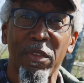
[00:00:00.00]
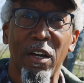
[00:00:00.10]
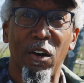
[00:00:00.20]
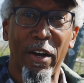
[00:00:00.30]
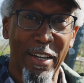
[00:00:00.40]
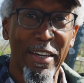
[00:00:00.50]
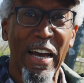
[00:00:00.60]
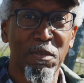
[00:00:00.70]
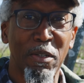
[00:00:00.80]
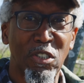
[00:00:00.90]
or I can
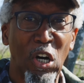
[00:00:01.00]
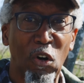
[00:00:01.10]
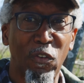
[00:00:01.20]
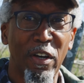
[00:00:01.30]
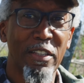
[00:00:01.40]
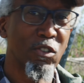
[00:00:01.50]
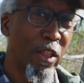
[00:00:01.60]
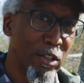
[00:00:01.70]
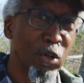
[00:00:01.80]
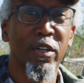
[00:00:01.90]
catch myself, so
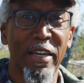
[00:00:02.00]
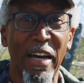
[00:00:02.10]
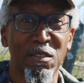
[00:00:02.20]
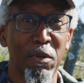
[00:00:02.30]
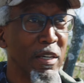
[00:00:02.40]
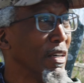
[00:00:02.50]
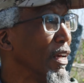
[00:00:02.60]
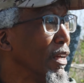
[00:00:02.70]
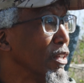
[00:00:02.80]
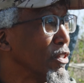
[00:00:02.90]
that you can catch me
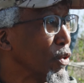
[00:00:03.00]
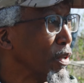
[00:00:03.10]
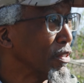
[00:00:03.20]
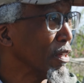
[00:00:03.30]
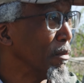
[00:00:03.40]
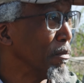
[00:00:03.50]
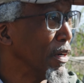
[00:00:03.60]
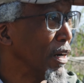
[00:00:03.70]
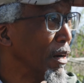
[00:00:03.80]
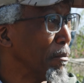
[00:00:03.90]
shooting some
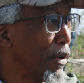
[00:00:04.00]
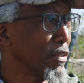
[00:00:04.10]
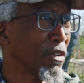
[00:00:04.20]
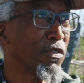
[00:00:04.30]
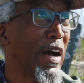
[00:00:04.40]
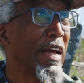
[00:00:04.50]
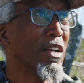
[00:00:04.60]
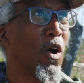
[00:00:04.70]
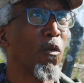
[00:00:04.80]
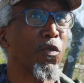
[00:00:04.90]
birds in flight
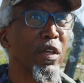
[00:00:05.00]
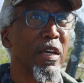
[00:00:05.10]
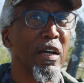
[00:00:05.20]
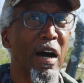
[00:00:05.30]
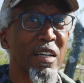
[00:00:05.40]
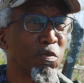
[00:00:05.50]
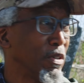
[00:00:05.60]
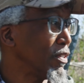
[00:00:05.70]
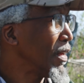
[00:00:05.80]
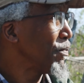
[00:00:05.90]
and hopefully
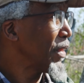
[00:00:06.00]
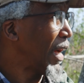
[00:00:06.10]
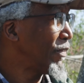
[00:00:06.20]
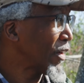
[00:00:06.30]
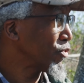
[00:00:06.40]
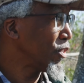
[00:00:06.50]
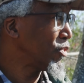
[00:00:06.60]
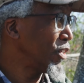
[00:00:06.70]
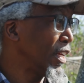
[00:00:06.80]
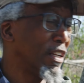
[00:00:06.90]
ospreys. I've actually
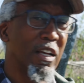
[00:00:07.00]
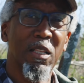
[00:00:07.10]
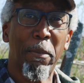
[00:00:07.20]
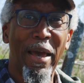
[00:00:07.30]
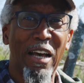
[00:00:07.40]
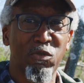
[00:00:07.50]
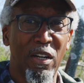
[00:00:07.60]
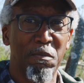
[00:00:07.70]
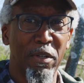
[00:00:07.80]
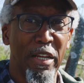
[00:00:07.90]
seen in the past,
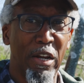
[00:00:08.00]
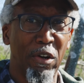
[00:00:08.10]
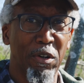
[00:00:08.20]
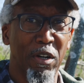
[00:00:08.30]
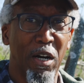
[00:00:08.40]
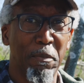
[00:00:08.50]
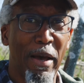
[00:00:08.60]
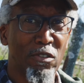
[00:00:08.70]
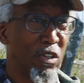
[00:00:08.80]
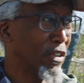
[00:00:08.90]
when I've been here in
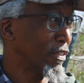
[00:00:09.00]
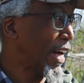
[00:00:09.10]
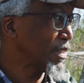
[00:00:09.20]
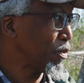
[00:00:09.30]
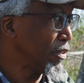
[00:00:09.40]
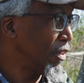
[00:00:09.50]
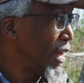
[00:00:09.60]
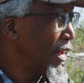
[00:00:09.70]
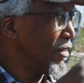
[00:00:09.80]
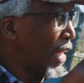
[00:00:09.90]
past years, ospreys
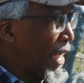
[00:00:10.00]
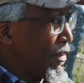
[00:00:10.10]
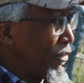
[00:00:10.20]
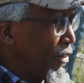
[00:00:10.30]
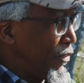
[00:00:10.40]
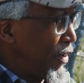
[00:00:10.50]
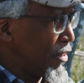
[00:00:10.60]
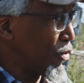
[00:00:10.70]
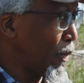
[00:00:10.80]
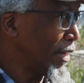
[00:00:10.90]
diving for
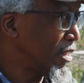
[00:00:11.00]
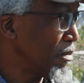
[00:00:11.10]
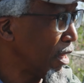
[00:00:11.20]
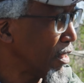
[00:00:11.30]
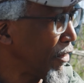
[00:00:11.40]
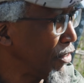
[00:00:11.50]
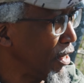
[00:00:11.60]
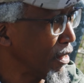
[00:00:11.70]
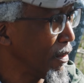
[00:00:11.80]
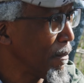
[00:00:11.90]
fish right to my left
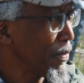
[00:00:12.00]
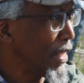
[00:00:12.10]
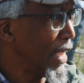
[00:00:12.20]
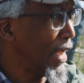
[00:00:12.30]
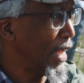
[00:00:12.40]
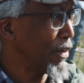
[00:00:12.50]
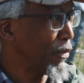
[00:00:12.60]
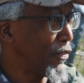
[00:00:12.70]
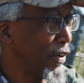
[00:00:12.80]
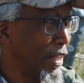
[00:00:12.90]
here, and
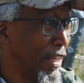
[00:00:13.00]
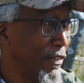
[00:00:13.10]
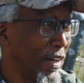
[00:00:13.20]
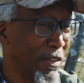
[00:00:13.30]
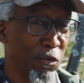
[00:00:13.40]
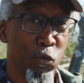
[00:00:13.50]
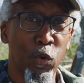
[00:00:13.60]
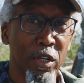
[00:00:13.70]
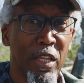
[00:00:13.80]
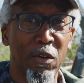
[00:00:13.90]
if I
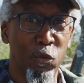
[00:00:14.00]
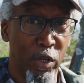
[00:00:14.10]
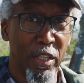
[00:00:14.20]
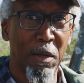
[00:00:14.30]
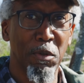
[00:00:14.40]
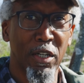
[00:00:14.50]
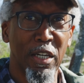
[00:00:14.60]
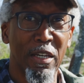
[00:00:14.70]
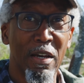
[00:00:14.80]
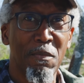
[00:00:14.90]
really am
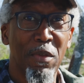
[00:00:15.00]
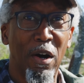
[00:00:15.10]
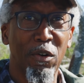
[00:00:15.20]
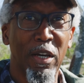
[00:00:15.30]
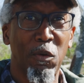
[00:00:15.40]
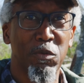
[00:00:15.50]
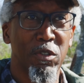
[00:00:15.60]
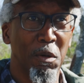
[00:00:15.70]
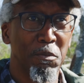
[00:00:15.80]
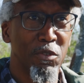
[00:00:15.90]
lucky, I'll get
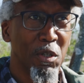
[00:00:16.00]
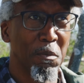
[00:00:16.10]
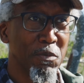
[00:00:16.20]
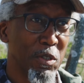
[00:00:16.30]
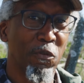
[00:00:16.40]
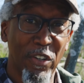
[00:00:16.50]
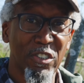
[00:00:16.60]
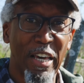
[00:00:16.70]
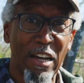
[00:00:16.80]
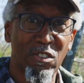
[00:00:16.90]
some
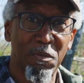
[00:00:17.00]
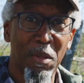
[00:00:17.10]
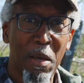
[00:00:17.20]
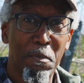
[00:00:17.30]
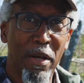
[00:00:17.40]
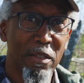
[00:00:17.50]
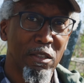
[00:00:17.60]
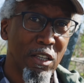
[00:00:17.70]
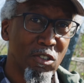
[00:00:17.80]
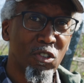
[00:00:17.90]
fishing action, but at
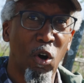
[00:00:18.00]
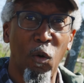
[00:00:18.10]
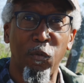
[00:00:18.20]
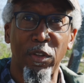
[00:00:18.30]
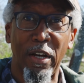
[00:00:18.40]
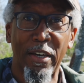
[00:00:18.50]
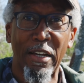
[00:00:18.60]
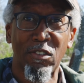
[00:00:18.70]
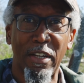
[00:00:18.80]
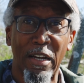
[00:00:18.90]
least hopefully I'll
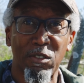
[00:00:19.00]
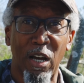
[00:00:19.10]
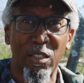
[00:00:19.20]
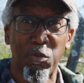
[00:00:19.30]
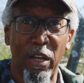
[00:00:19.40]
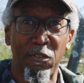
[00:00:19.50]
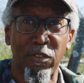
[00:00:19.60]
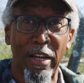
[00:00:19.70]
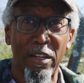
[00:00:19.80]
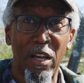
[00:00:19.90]
catch an osprey in
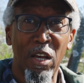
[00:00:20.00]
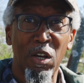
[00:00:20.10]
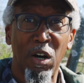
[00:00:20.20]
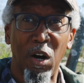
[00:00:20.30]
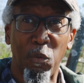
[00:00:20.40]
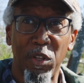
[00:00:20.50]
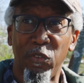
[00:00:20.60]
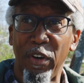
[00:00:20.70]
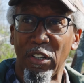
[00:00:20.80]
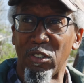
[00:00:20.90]
flight with
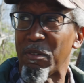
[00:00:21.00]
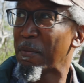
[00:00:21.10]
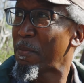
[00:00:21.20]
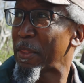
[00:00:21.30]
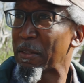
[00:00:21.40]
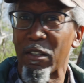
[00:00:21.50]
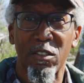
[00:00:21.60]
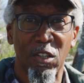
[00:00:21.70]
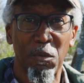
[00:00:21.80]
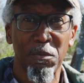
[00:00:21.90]
fish.
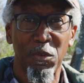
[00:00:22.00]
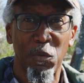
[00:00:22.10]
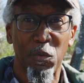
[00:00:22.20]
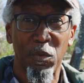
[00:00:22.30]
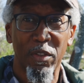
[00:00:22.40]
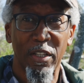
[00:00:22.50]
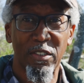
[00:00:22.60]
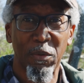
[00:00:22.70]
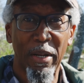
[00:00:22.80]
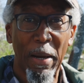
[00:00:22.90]
So let's
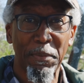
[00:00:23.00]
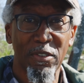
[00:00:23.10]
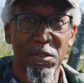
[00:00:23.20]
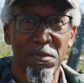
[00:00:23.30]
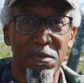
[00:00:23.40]
see what happens.